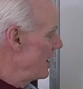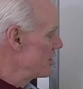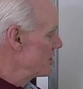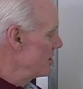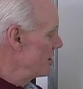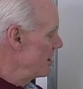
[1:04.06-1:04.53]

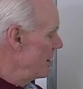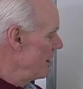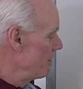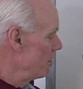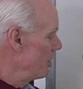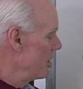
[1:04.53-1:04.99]
x to the
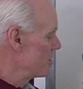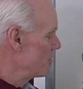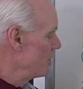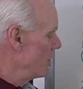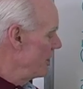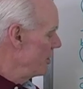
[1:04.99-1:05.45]
n
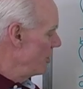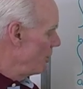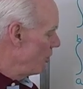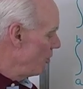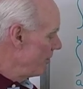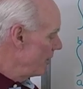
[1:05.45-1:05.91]
plus 1
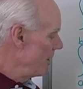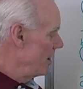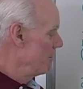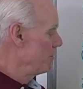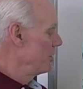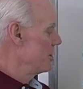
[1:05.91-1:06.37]
over
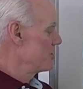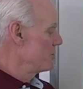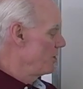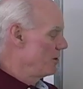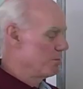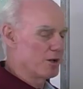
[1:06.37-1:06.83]
n plus
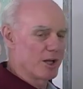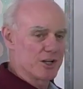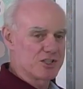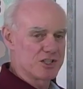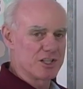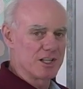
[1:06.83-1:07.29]
1
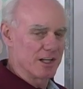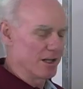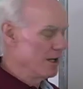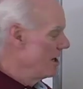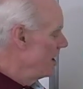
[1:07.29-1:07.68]
plus c.